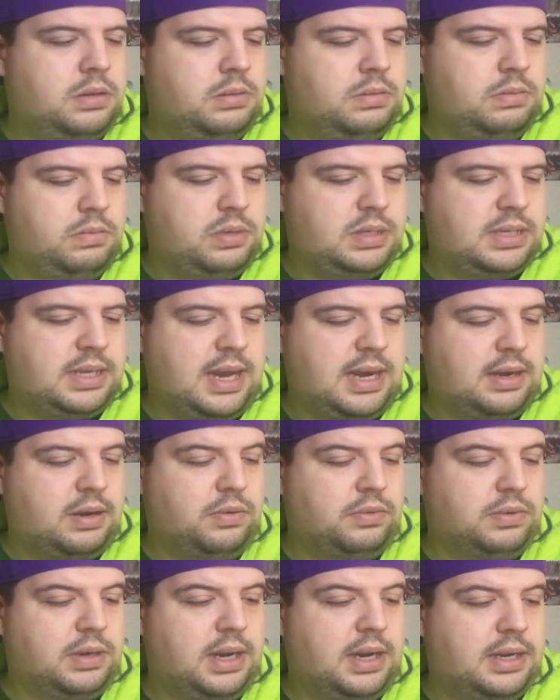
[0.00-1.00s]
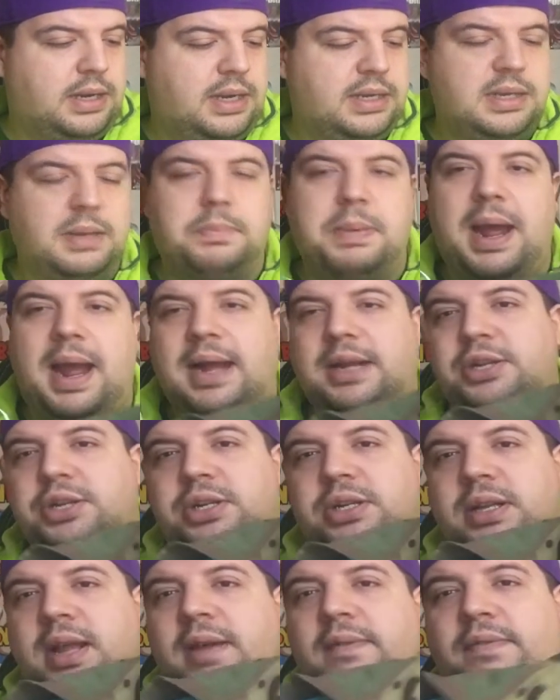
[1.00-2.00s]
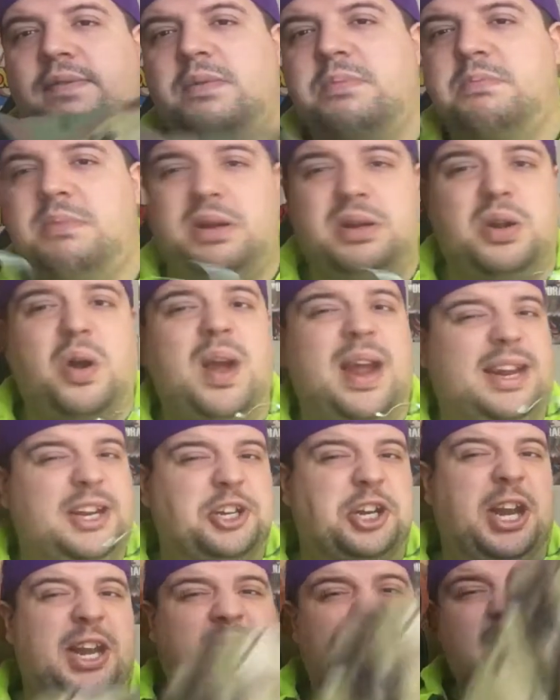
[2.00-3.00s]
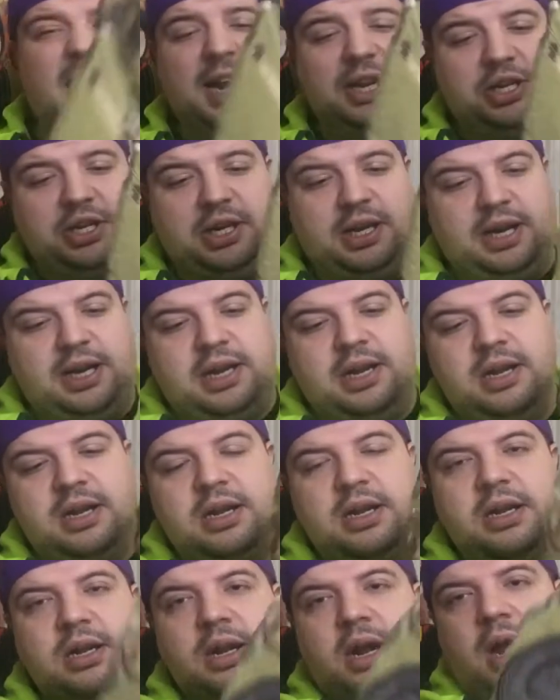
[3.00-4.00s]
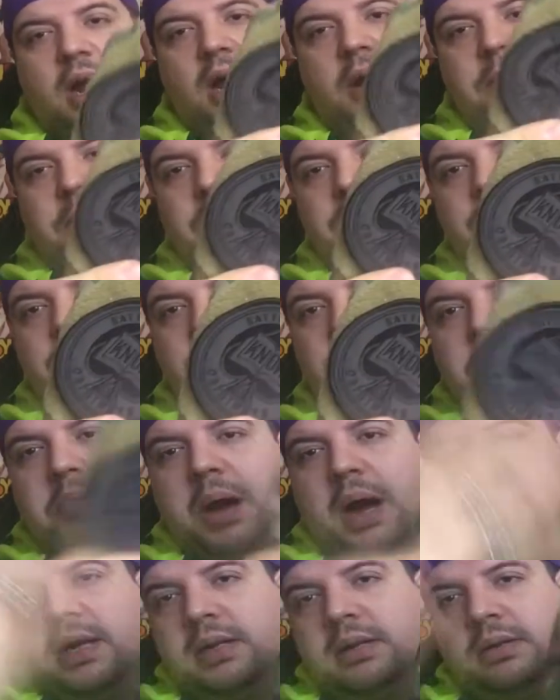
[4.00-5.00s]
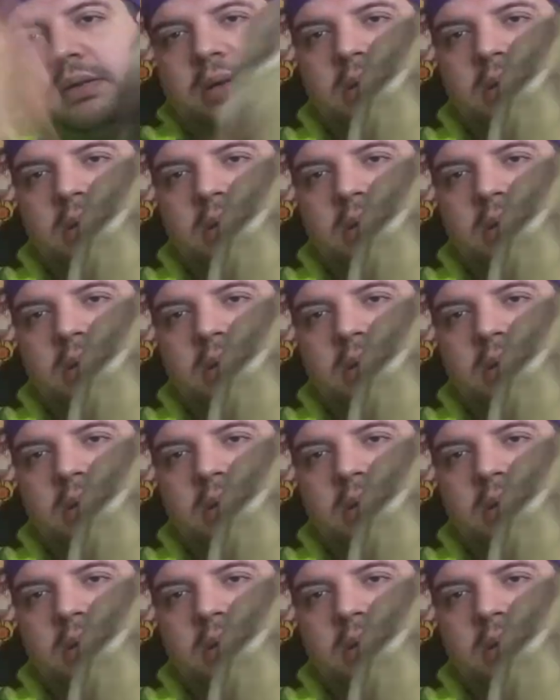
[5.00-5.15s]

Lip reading: what's that called now? That's a patch. They're from my Nike jacket actually, but